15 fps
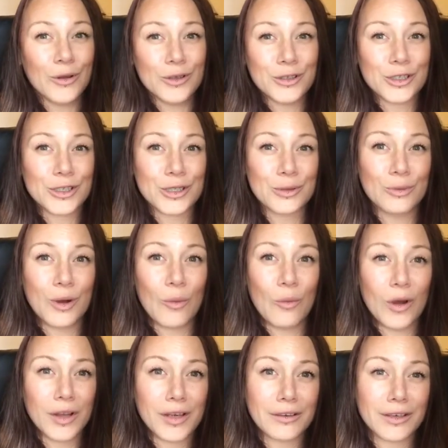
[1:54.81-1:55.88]
than just the one
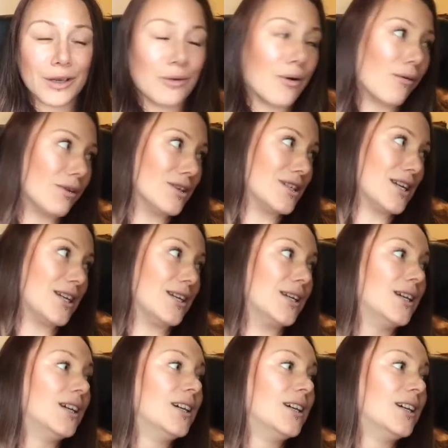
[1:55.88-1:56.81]
while they're in quarantine.